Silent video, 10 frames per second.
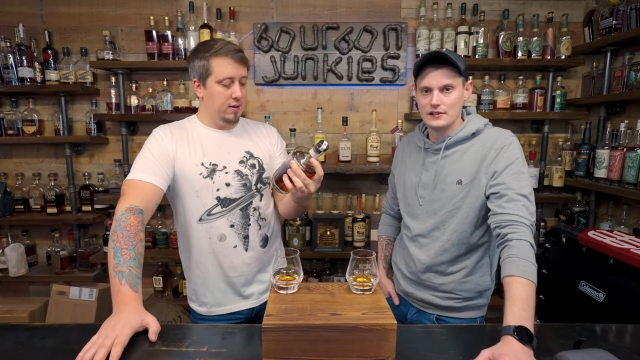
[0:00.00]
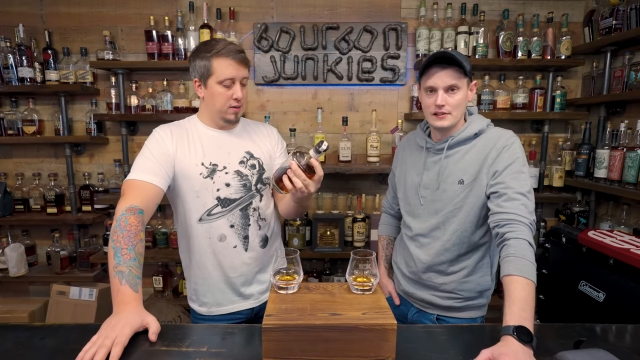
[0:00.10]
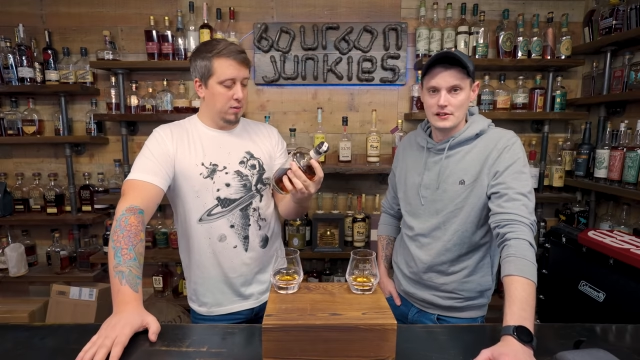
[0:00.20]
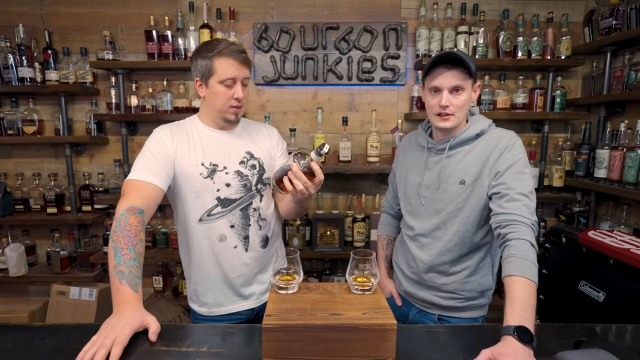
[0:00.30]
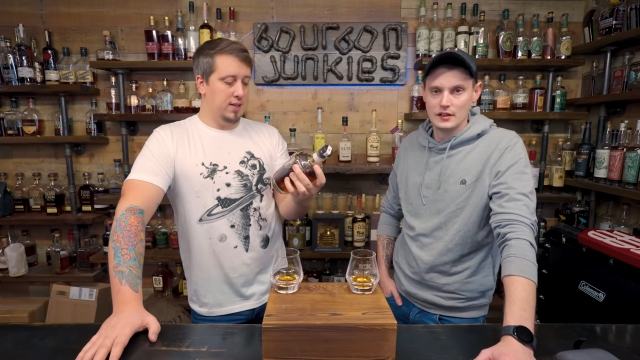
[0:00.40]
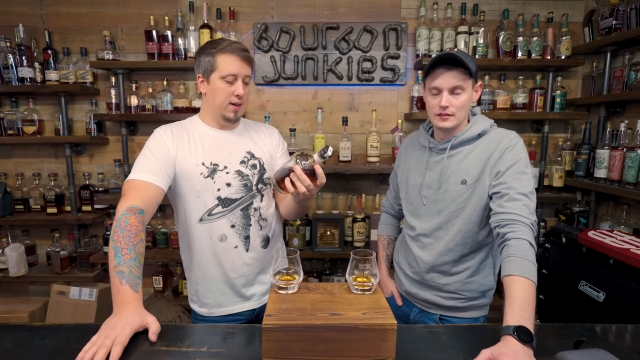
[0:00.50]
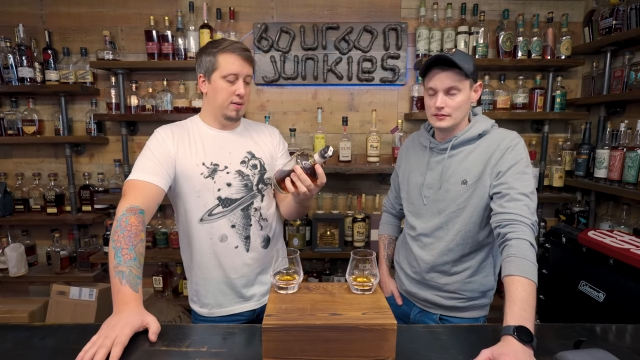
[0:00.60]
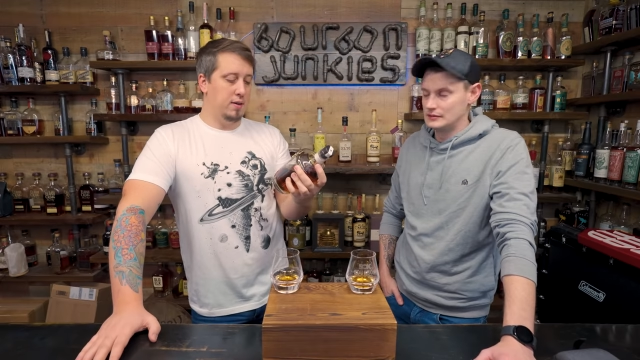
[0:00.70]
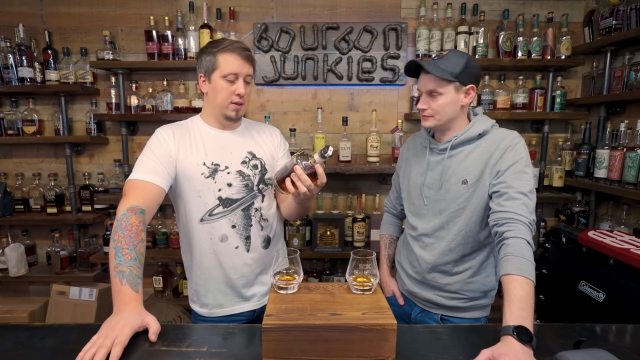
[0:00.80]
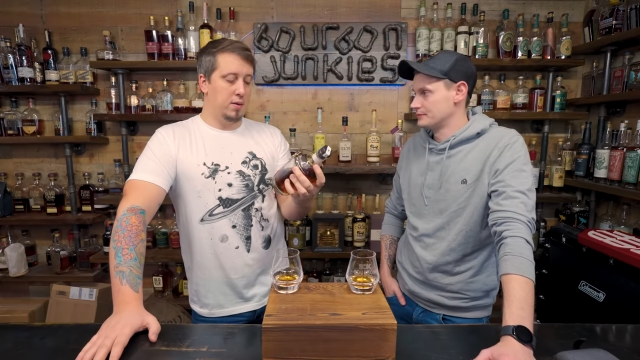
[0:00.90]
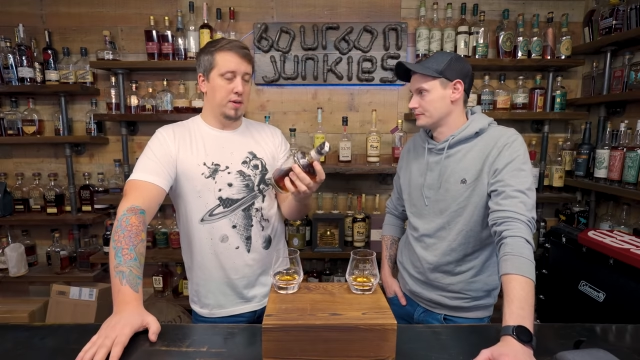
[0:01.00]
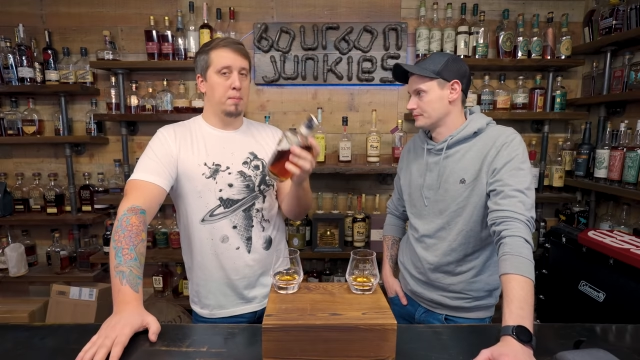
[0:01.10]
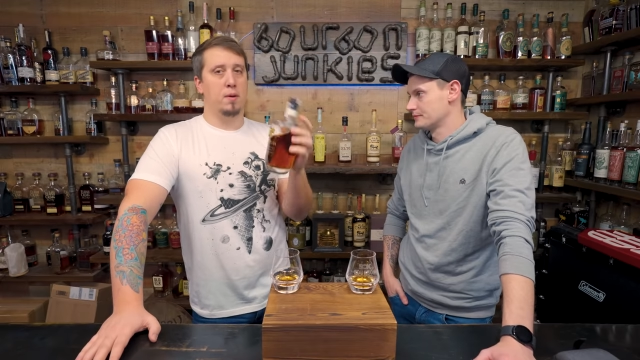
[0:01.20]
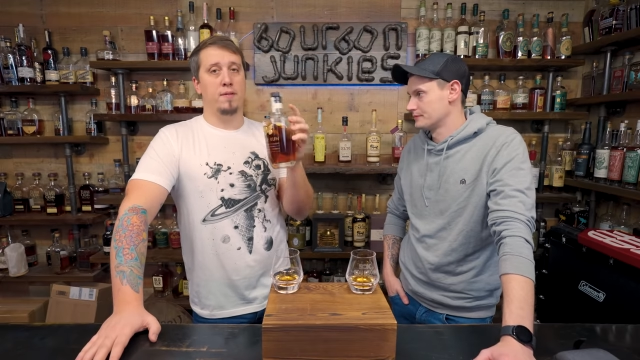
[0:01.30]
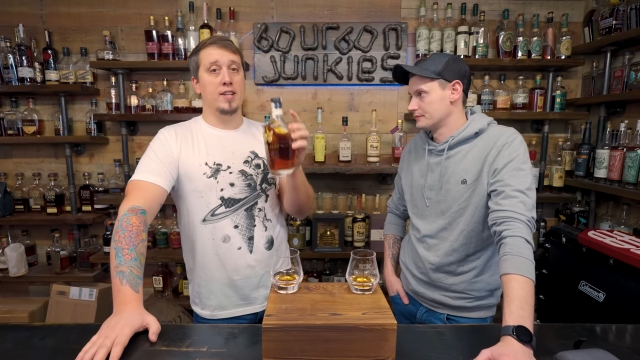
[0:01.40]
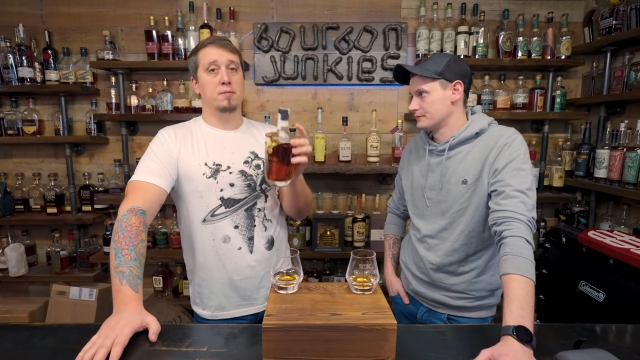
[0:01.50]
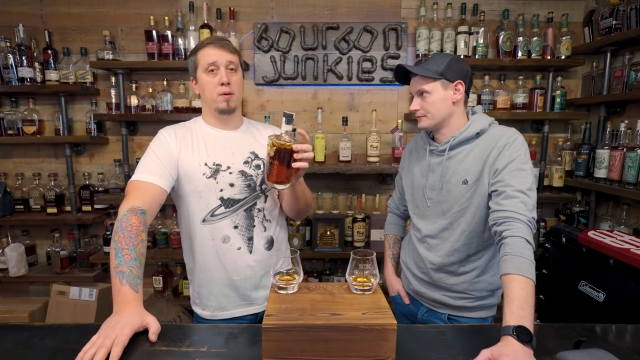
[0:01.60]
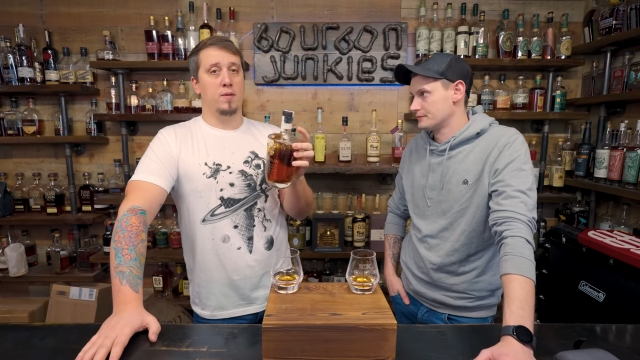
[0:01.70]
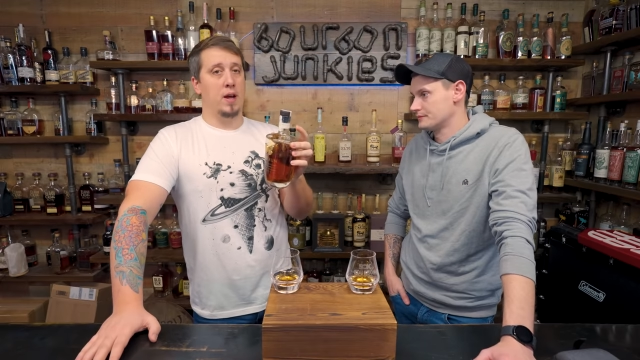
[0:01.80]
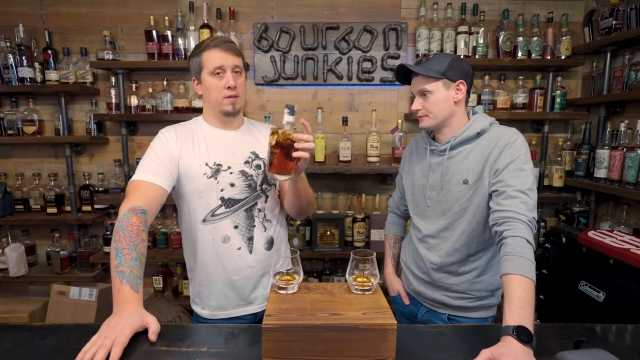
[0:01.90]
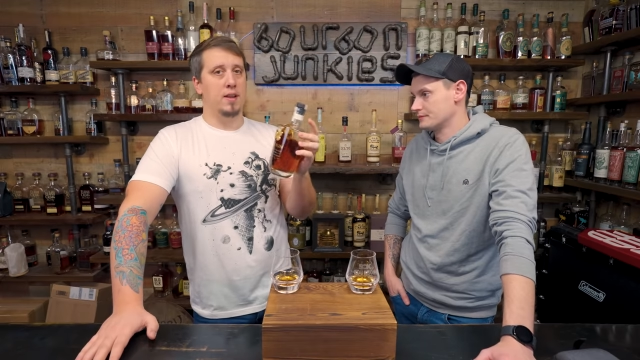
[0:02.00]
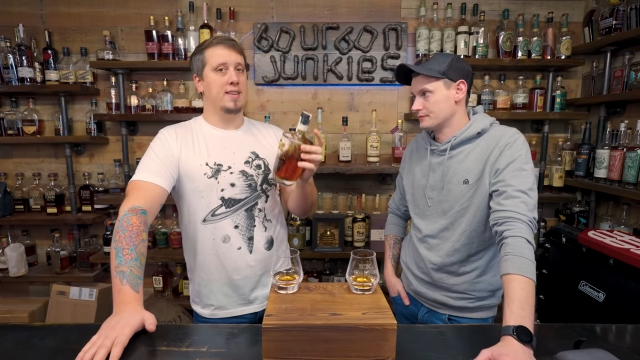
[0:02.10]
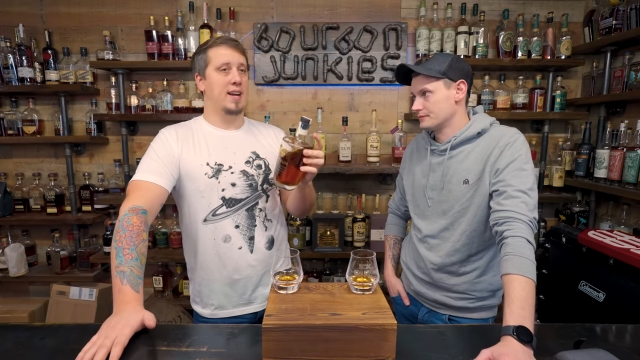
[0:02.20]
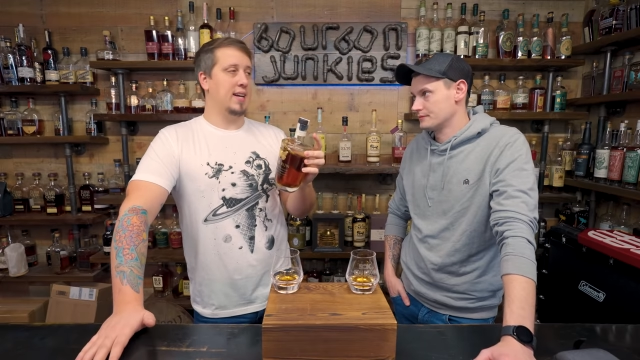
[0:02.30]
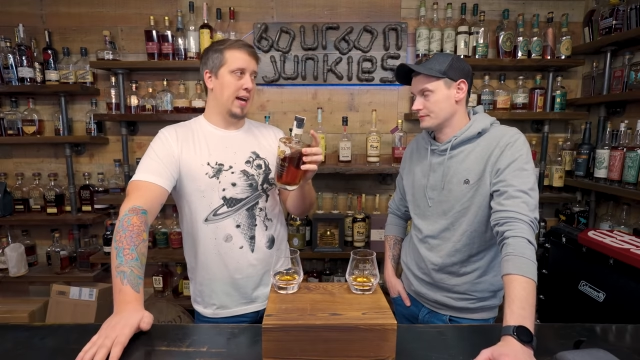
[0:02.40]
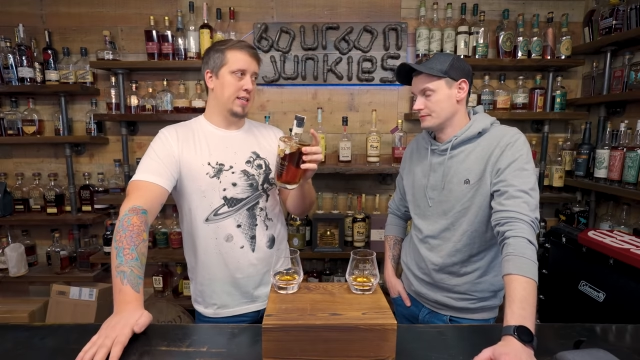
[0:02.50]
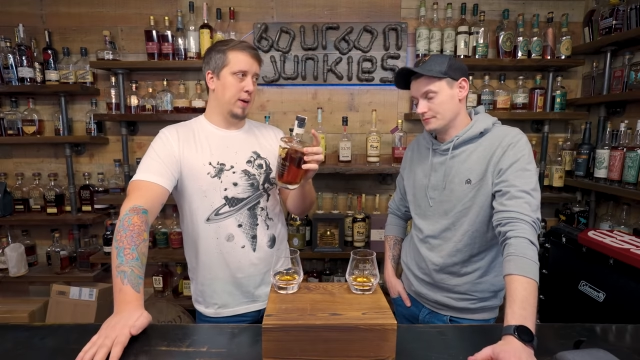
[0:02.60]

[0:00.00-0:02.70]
Speaker 1: years old. It's 113 proof. It is proof down, so that's not cast